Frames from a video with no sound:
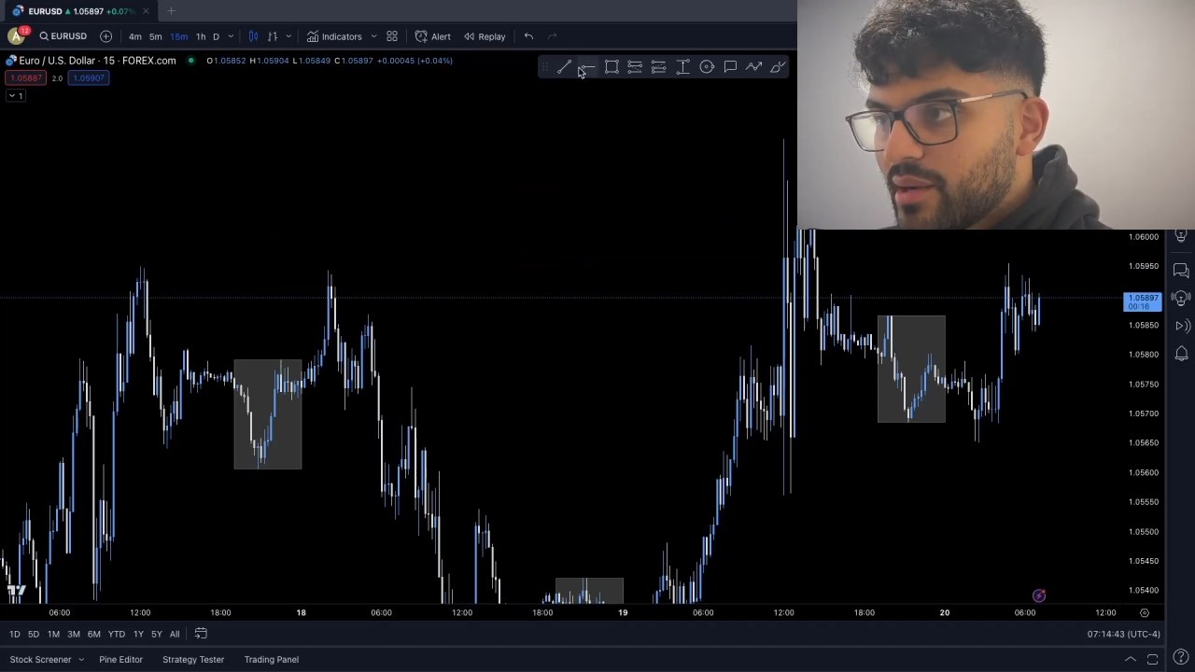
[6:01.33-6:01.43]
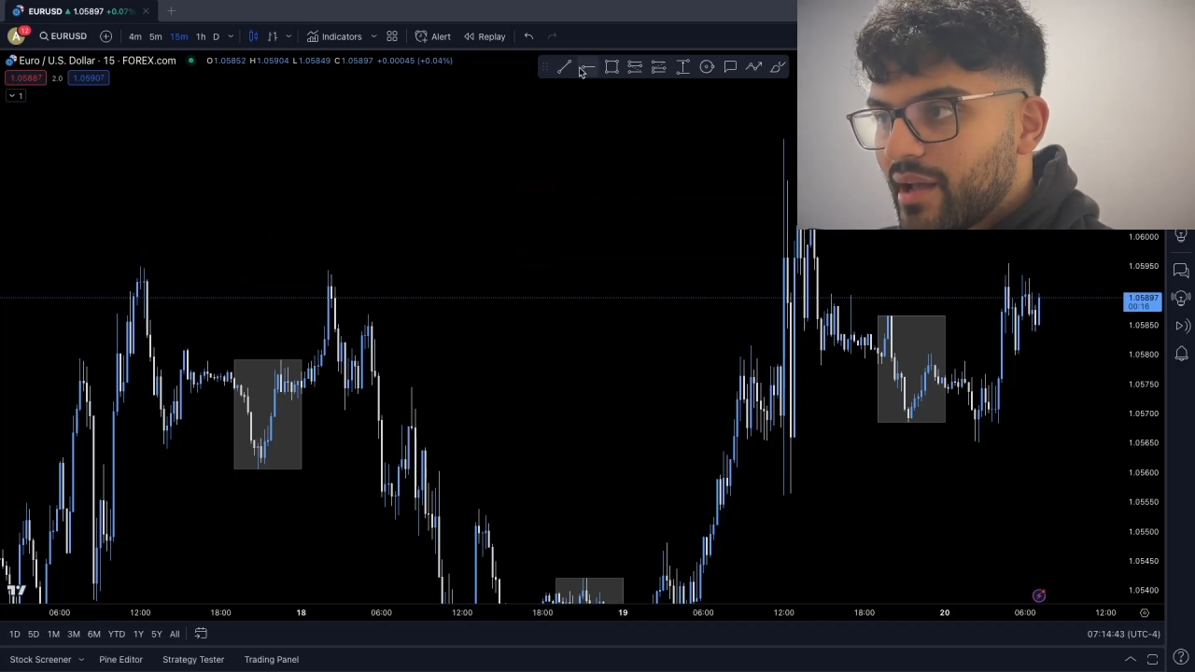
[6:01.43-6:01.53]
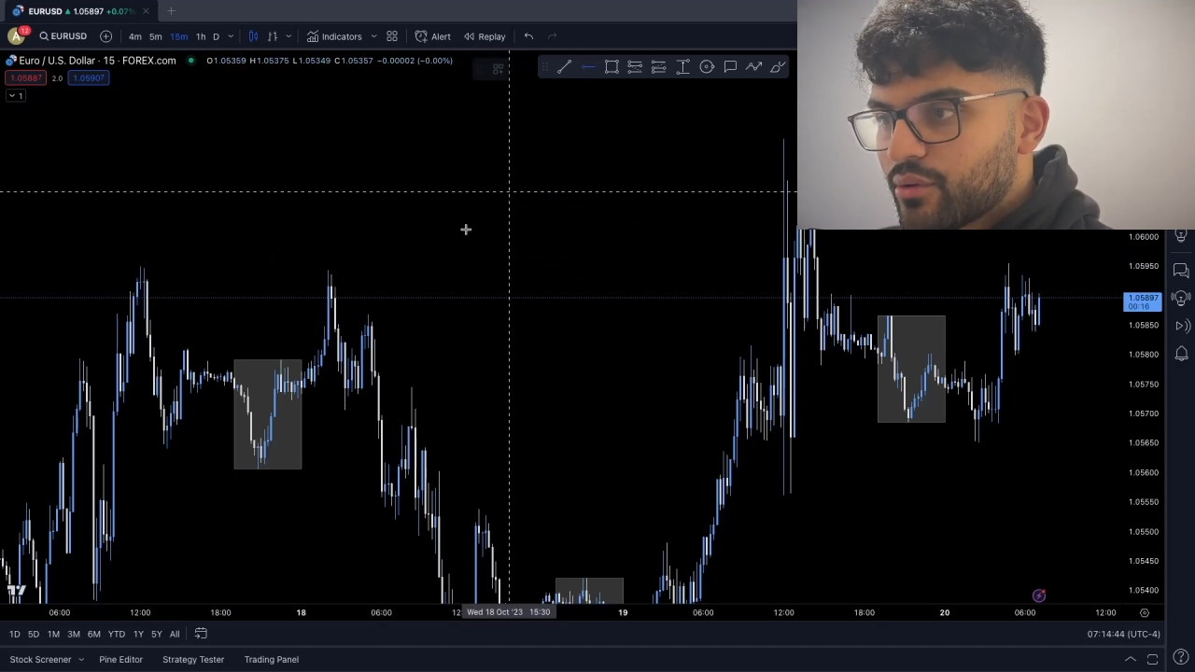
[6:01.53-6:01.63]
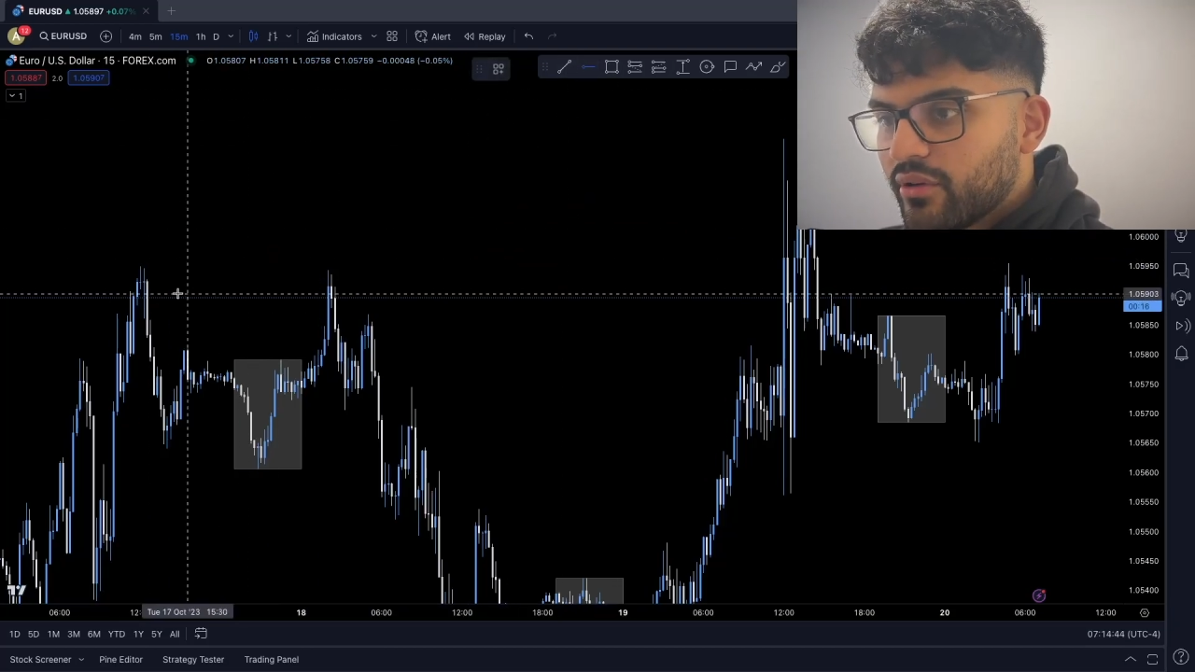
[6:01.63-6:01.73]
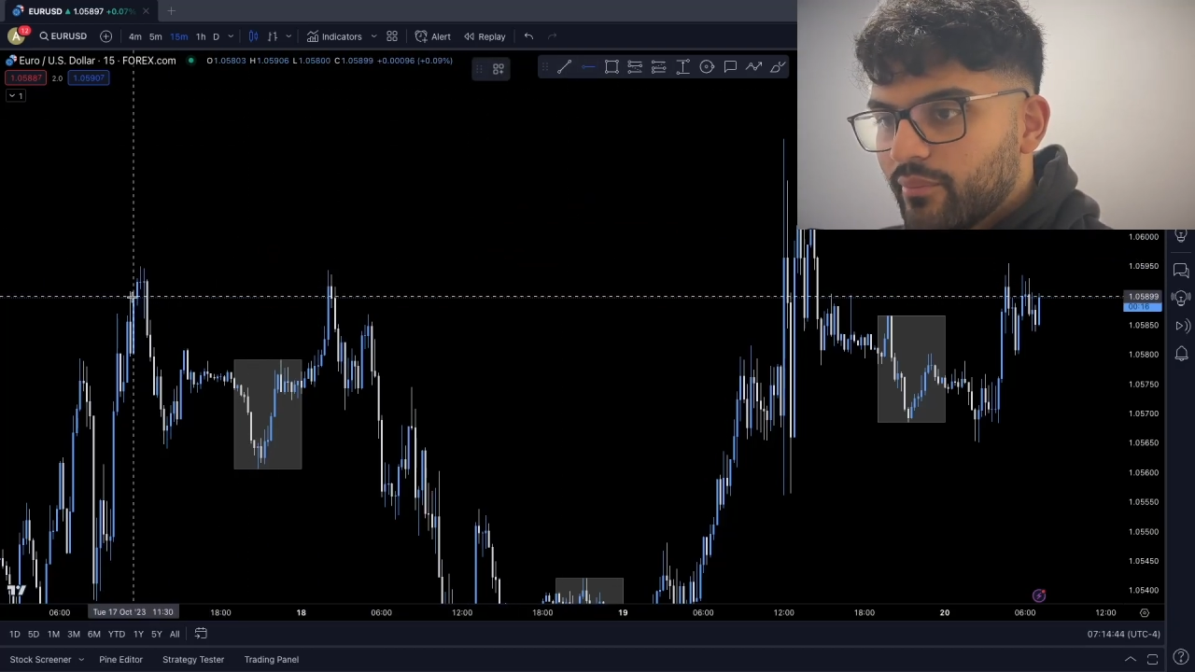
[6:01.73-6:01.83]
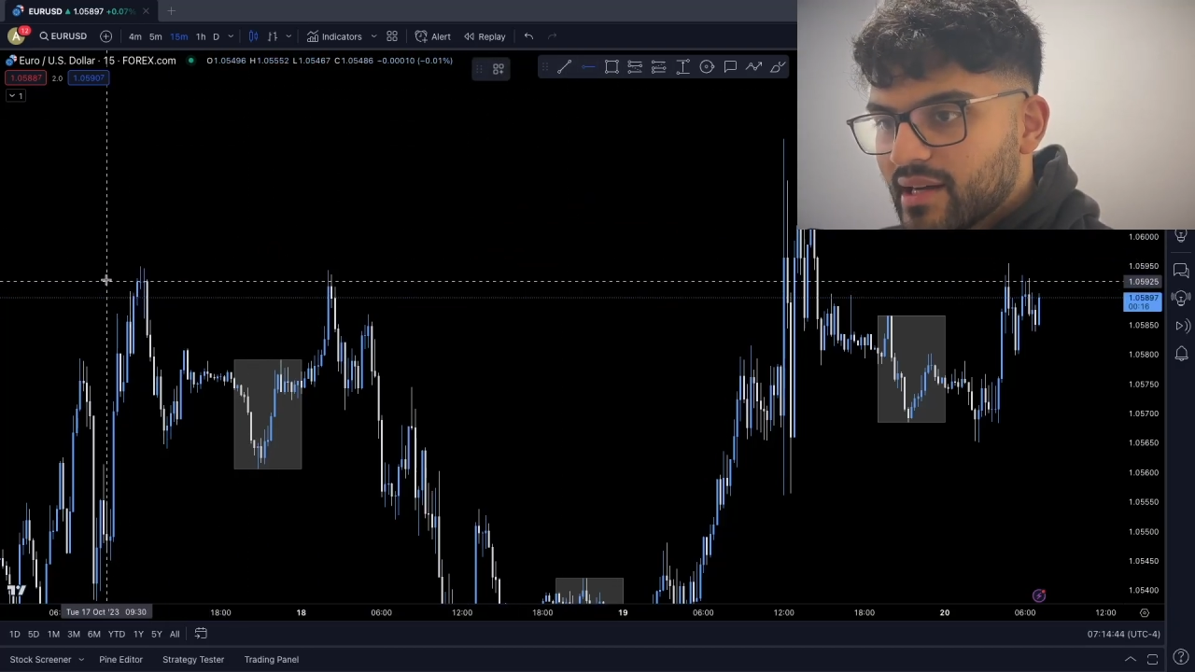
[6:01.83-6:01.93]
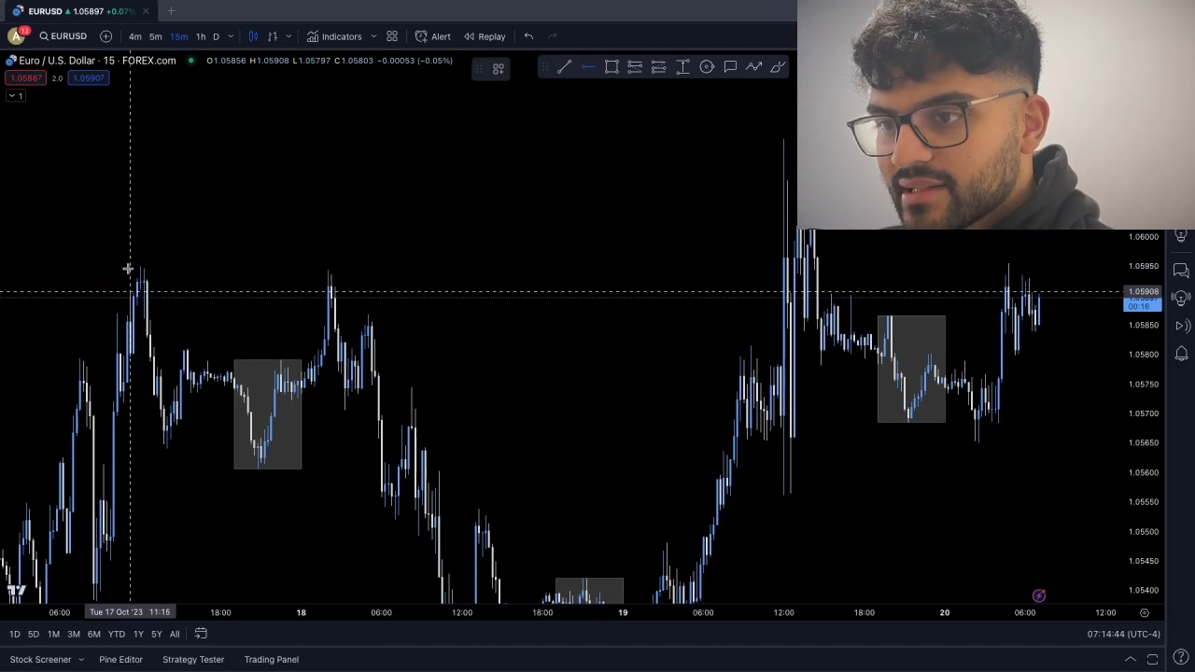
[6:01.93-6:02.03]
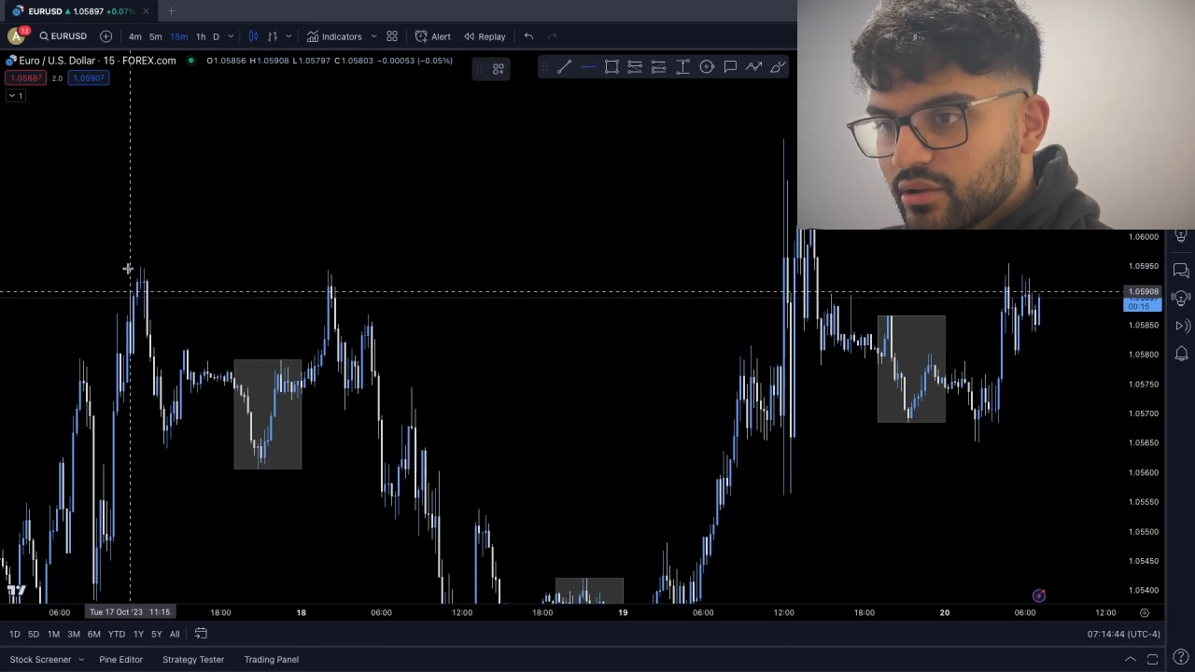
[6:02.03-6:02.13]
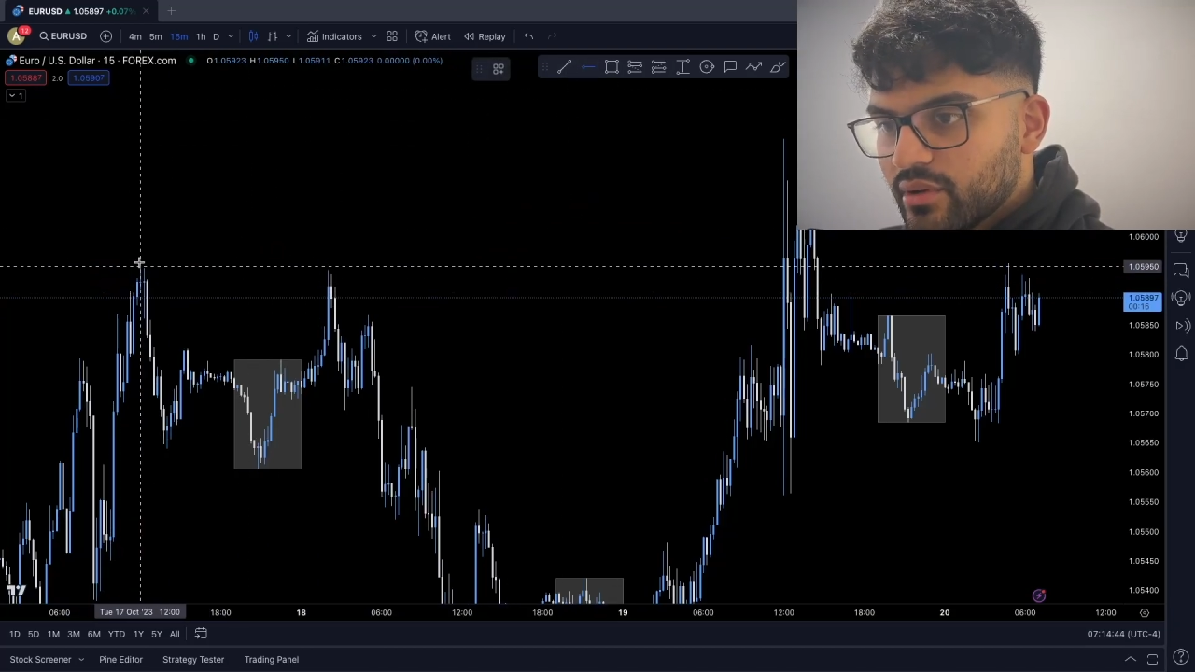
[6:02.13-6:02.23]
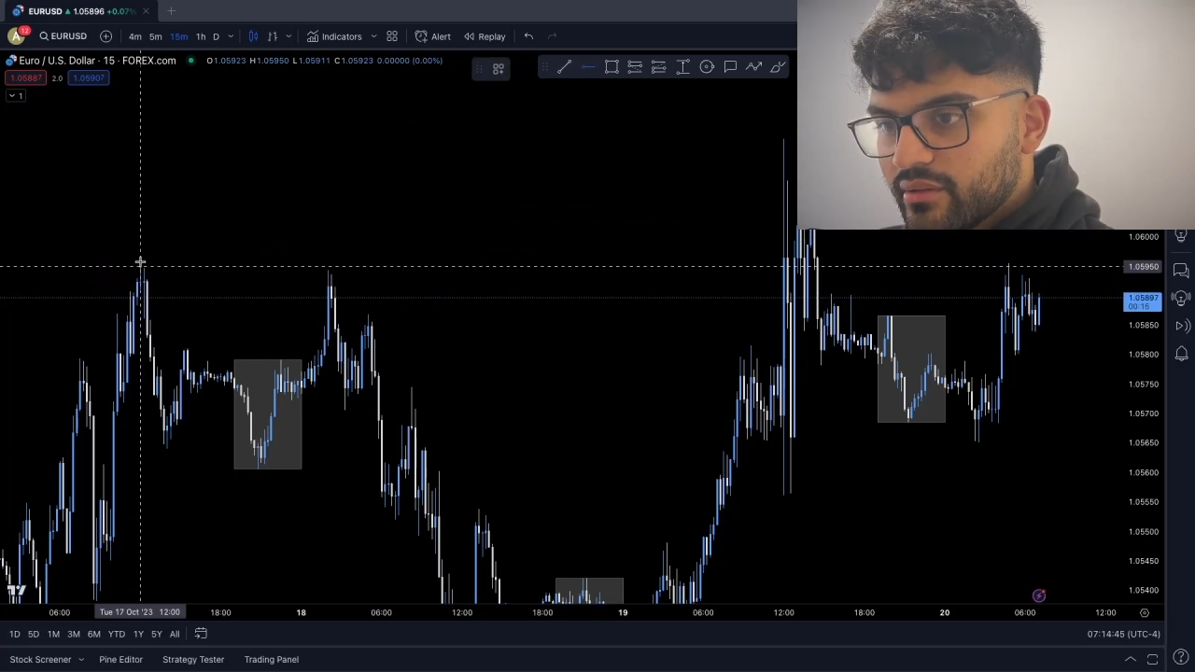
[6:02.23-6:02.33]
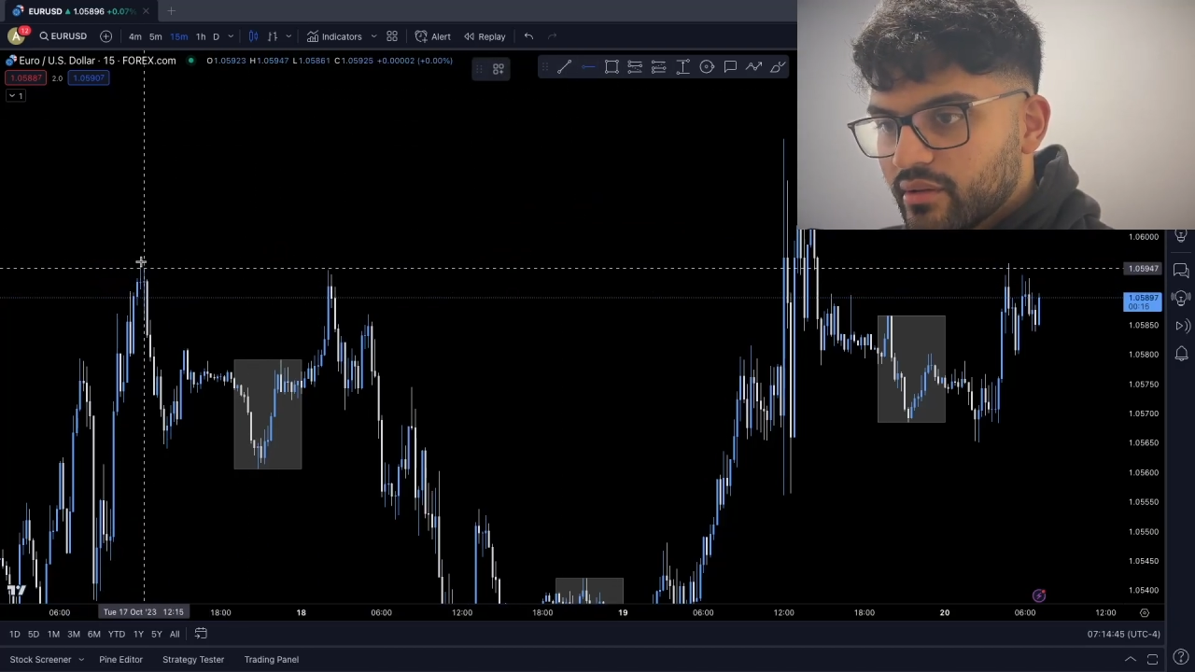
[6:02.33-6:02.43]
area of buy side liquidity.